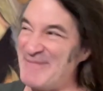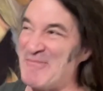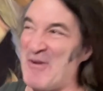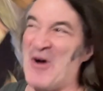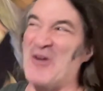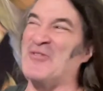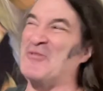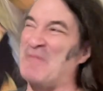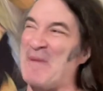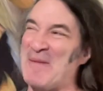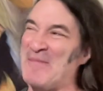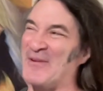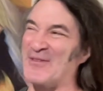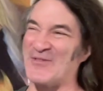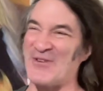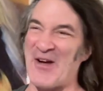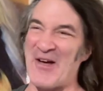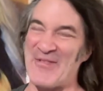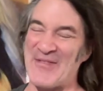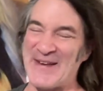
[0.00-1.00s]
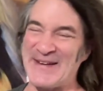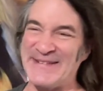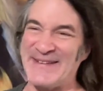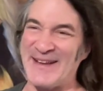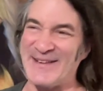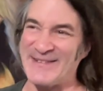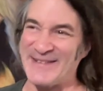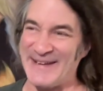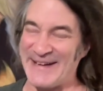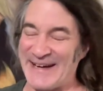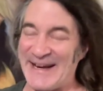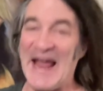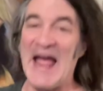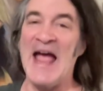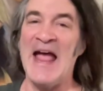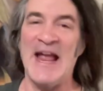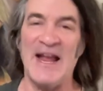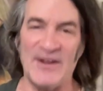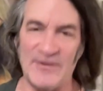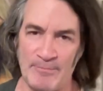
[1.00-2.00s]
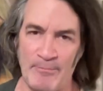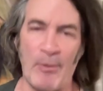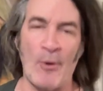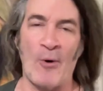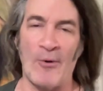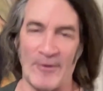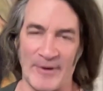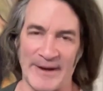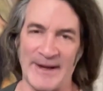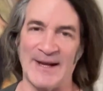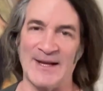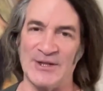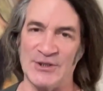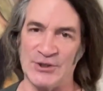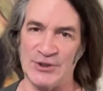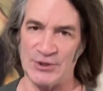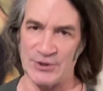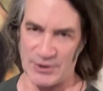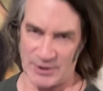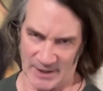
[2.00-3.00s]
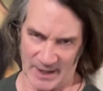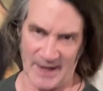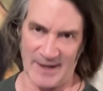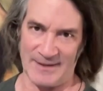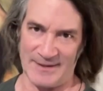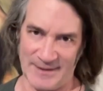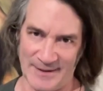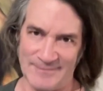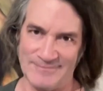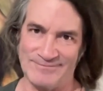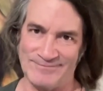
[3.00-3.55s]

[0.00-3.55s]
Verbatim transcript: most people's authenticity is boring as shit